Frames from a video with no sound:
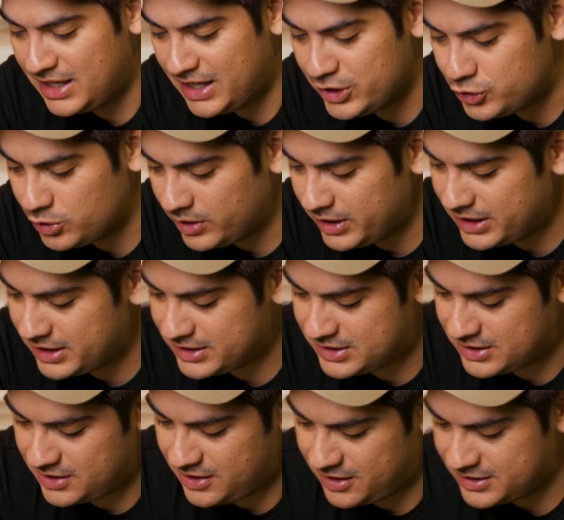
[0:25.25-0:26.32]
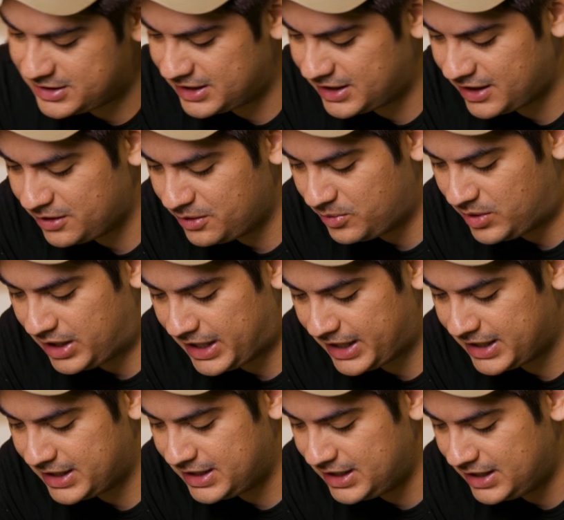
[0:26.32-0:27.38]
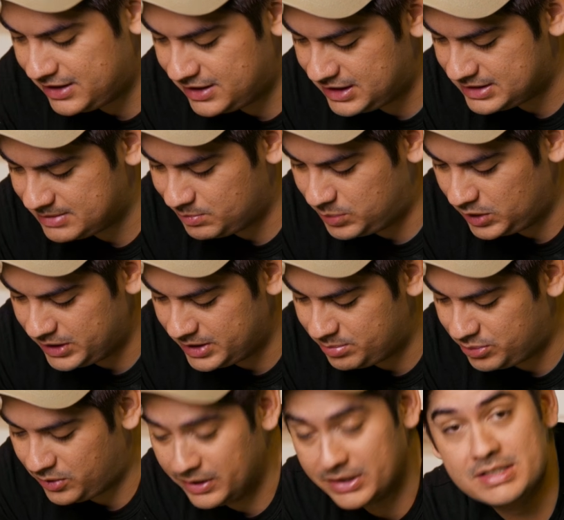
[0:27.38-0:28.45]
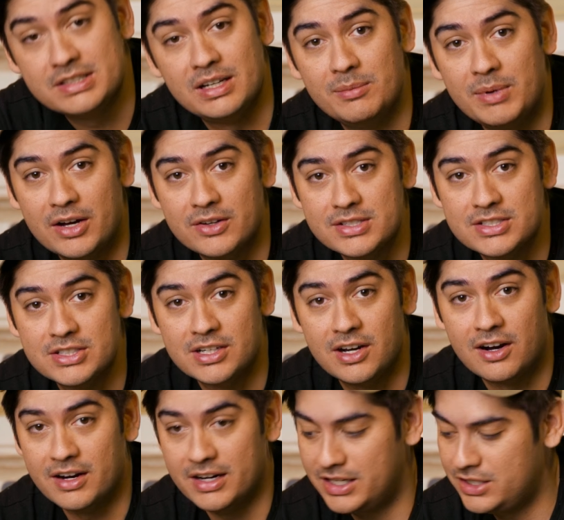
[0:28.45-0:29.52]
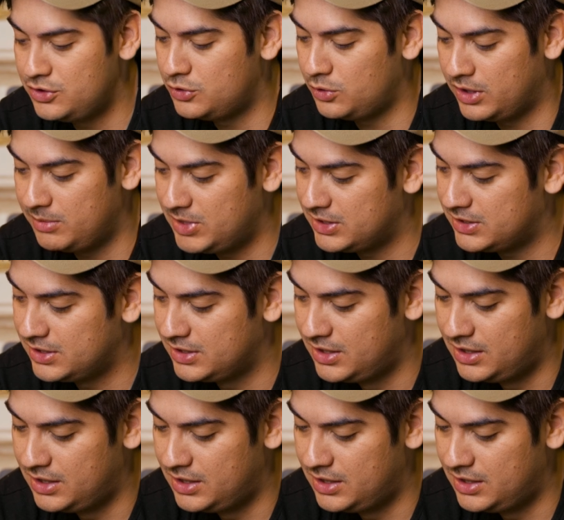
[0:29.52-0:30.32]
enjoying a cigar together while I hit these bullet points about cigar enjoyment